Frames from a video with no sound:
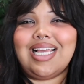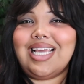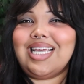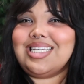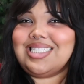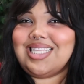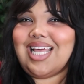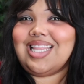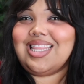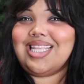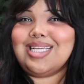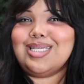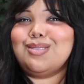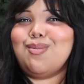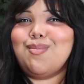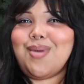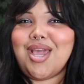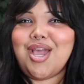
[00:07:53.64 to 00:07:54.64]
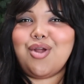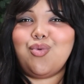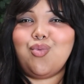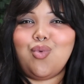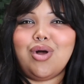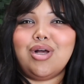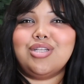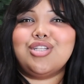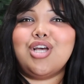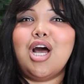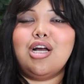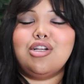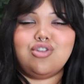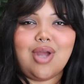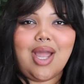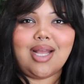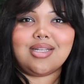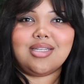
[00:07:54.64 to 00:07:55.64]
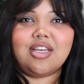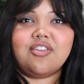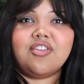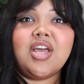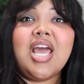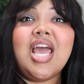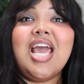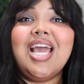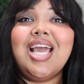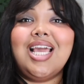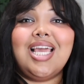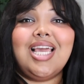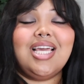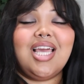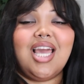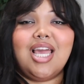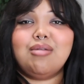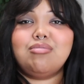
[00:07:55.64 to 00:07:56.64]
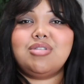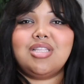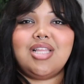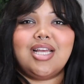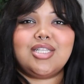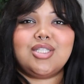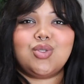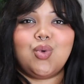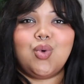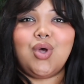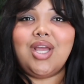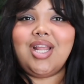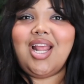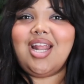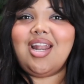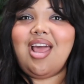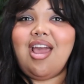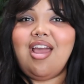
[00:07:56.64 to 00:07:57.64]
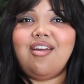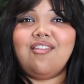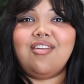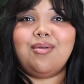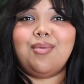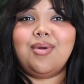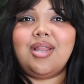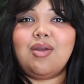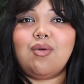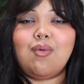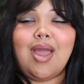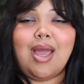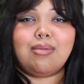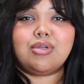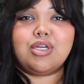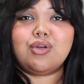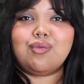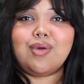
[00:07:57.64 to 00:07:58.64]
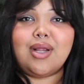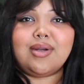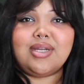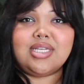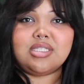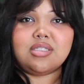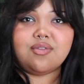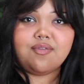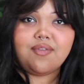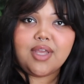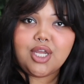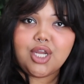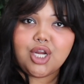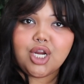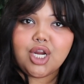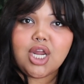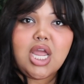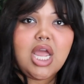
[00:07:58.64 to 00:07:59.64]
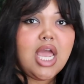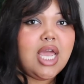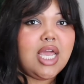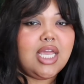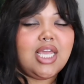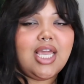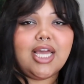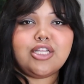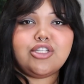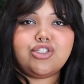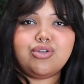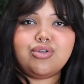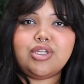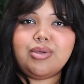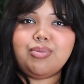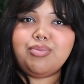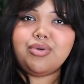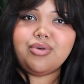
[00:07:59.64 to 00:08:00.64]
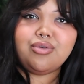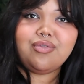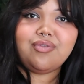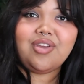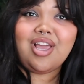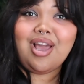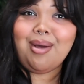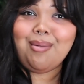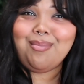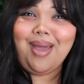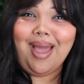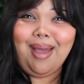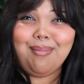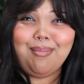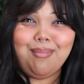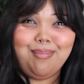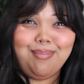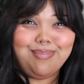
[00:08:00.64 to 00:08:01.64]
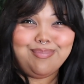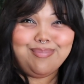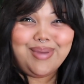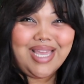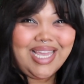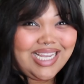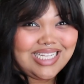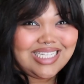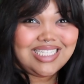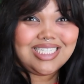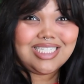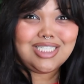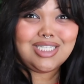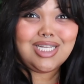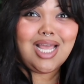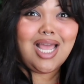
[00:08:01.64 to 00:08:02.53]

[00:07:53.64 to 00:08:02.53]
is that this man was attractive. He came to that school and had everybody wrapped around his finger. He had Judy Poovey, a bad bitch,